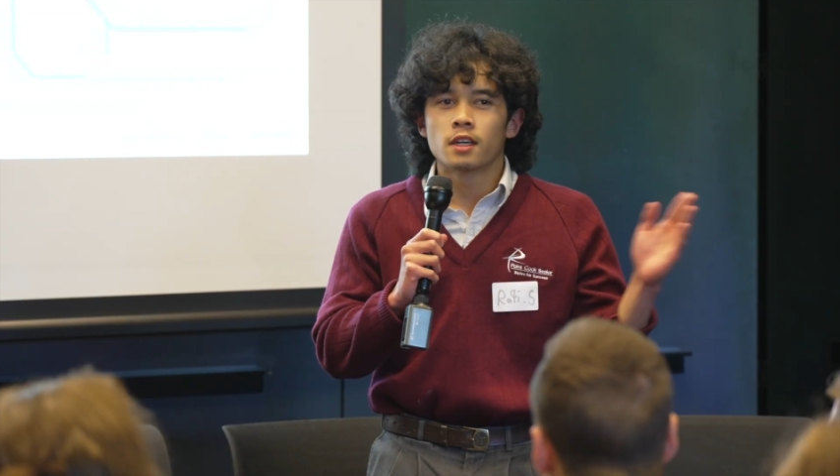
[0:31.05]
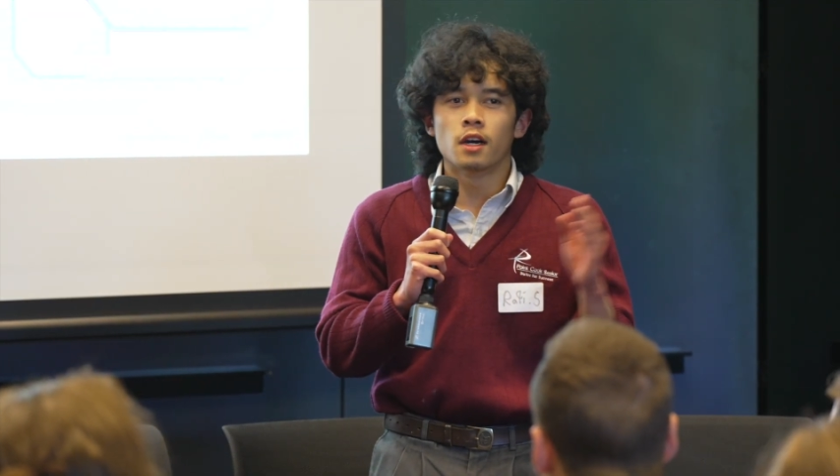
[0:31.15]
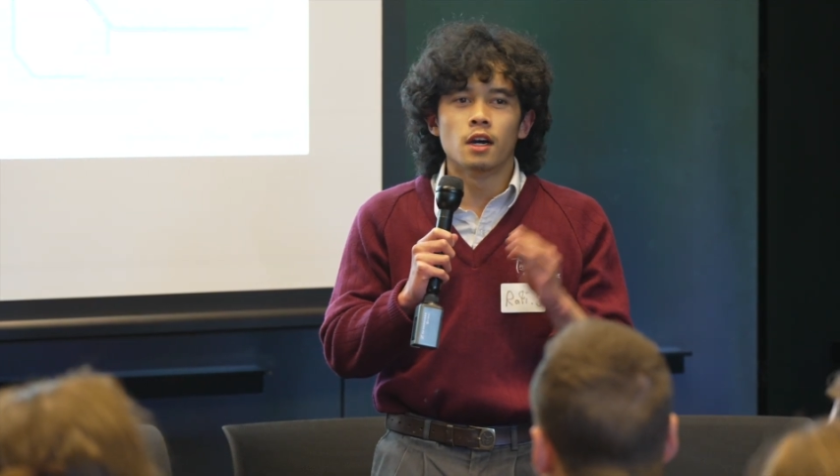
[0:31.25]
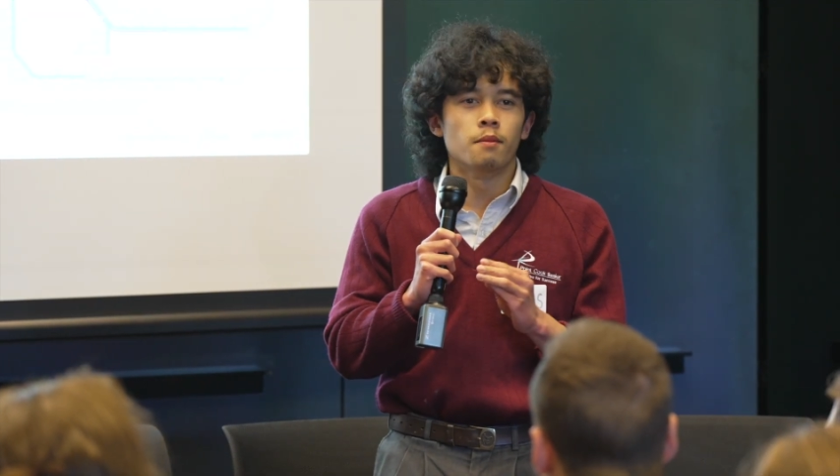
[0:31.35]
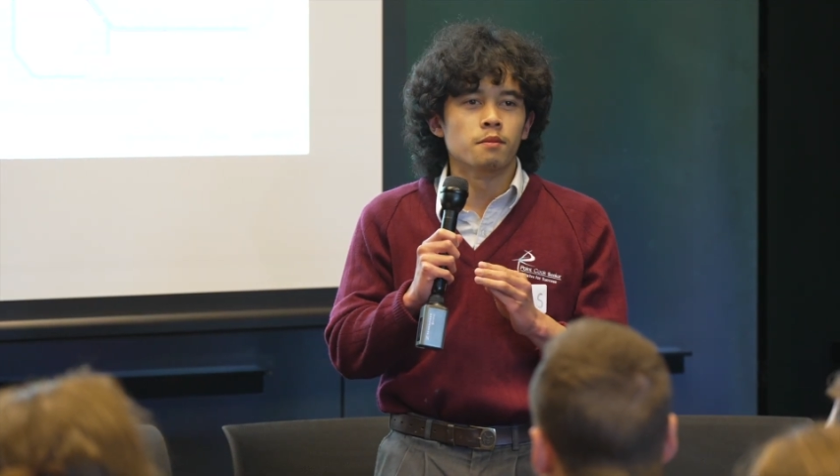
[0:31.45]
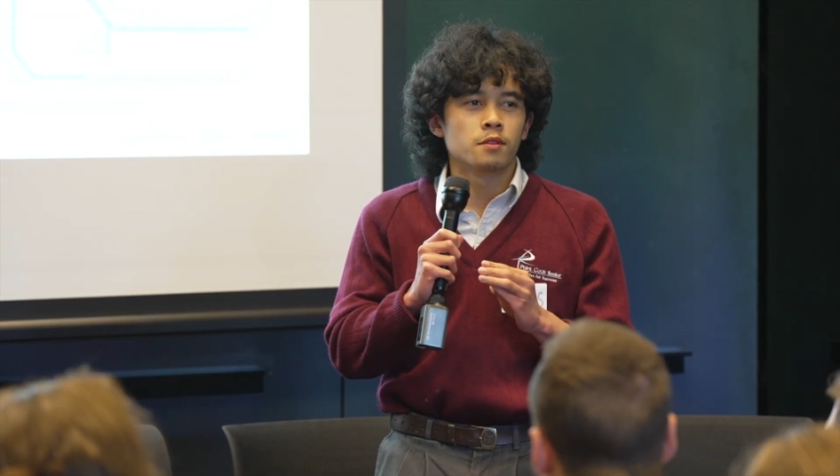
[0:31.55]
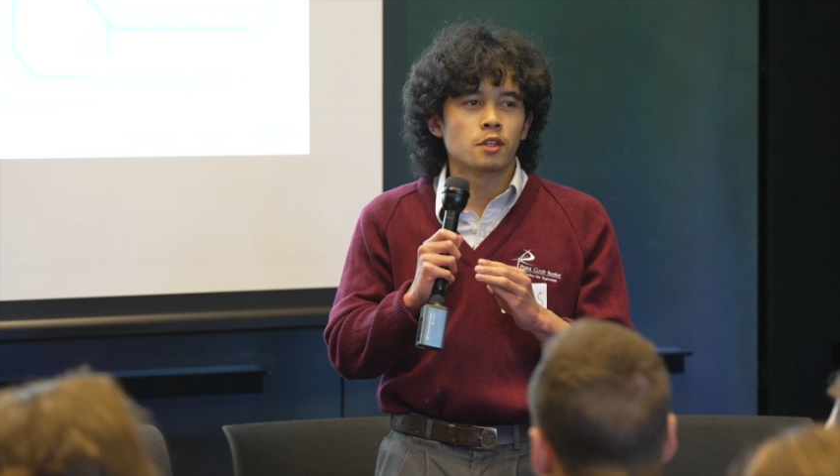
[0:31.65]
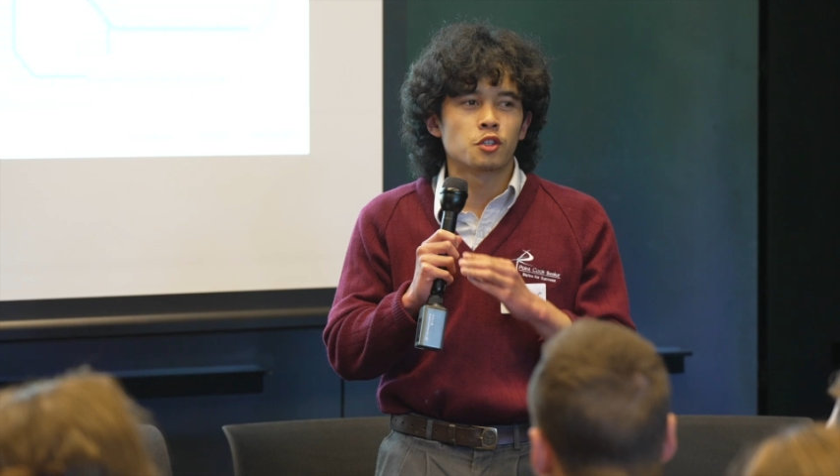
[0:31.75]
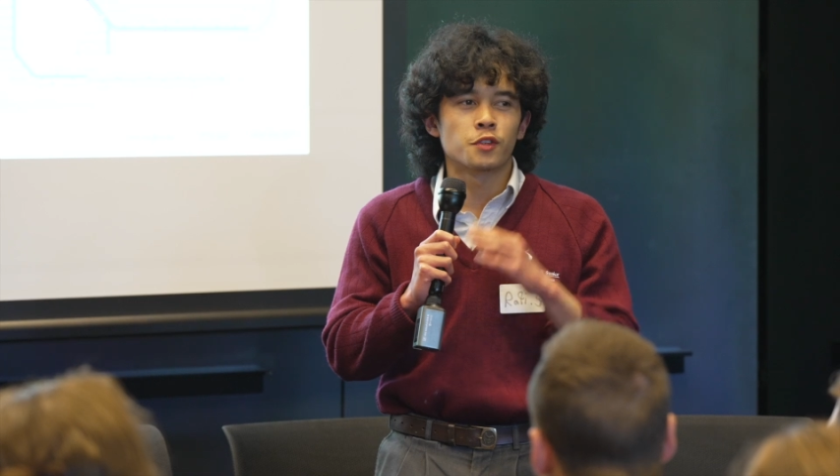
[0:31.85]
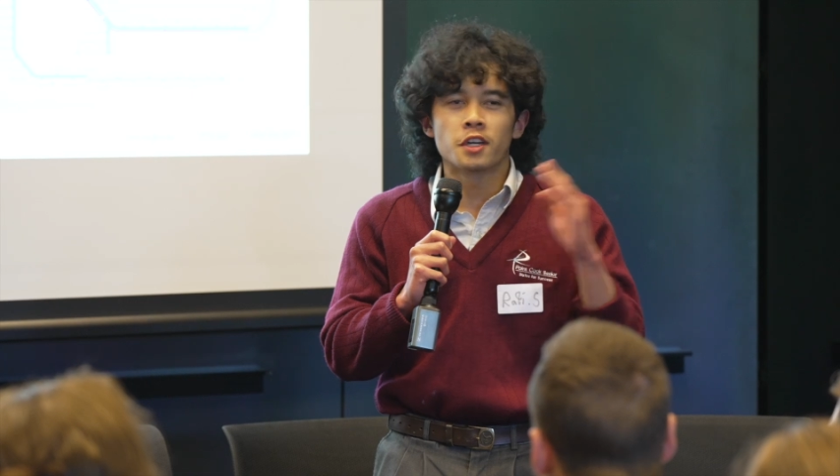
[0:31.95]

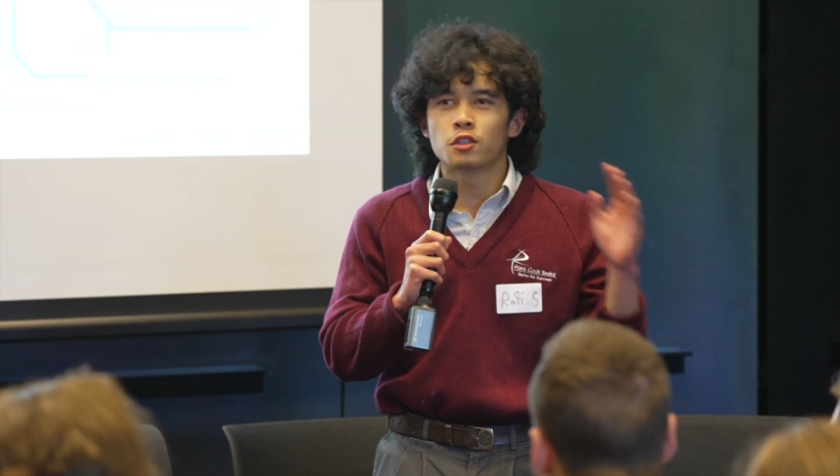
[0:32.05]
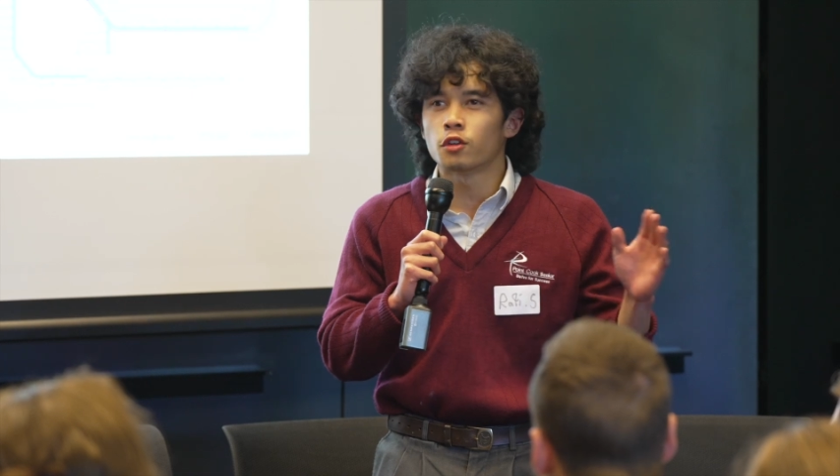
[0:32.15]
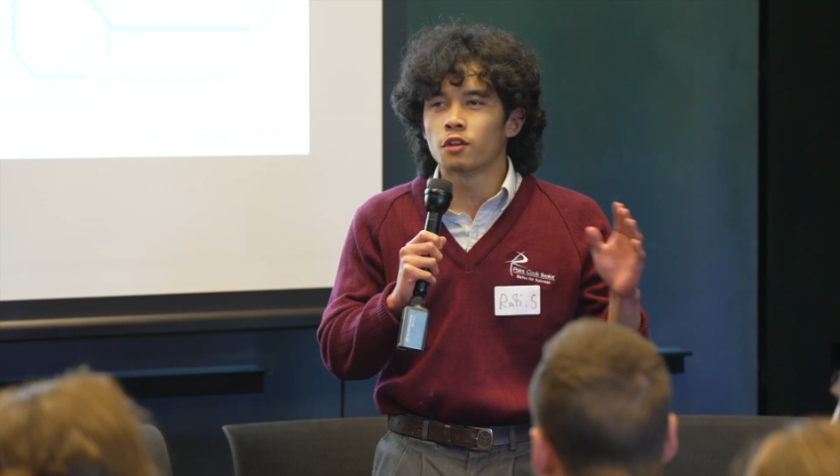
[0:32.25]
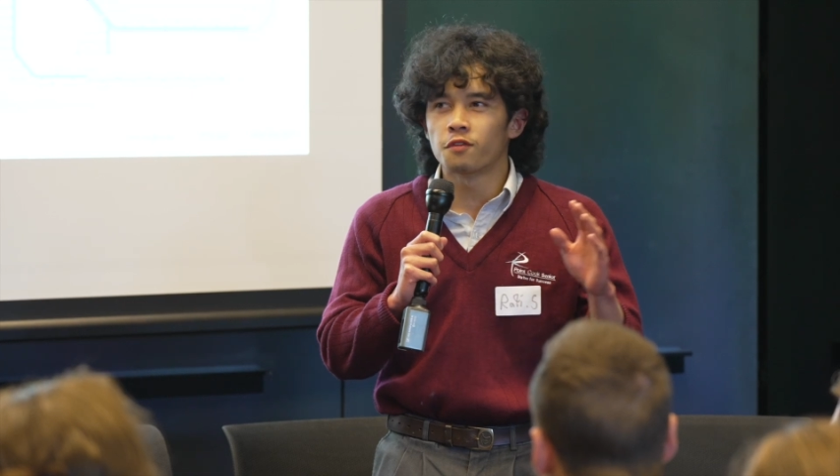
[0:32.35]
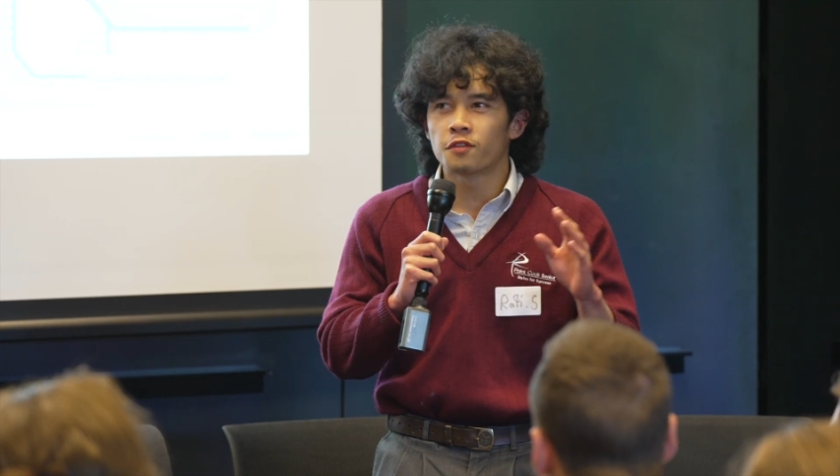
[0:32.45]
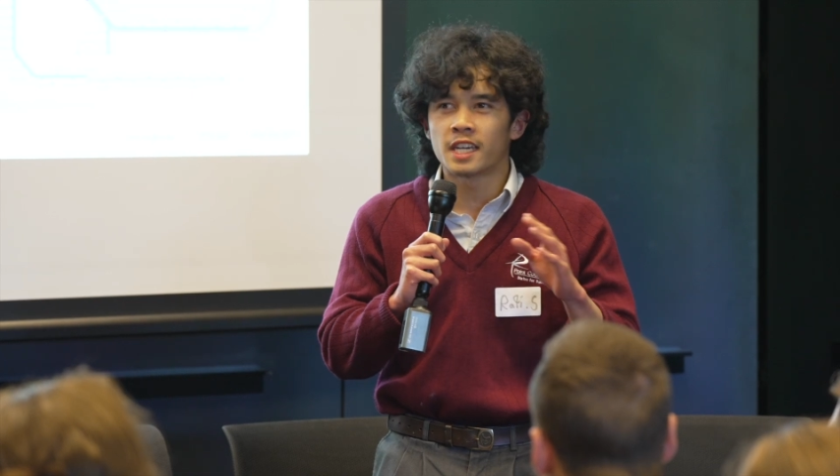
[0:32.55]
Not sure if you guys heard of